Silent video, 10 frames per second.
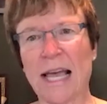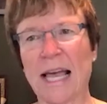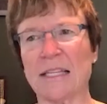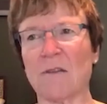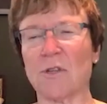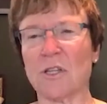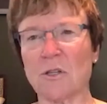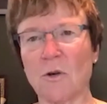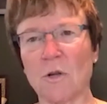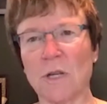as I was
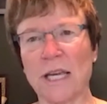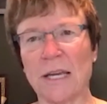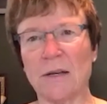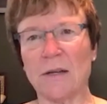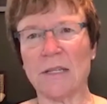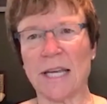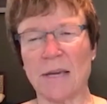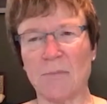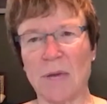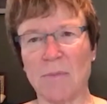slowly
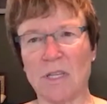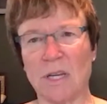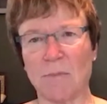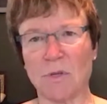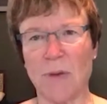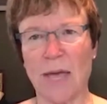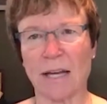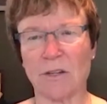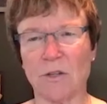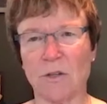taking baby steps
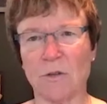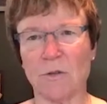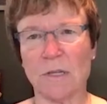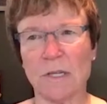back to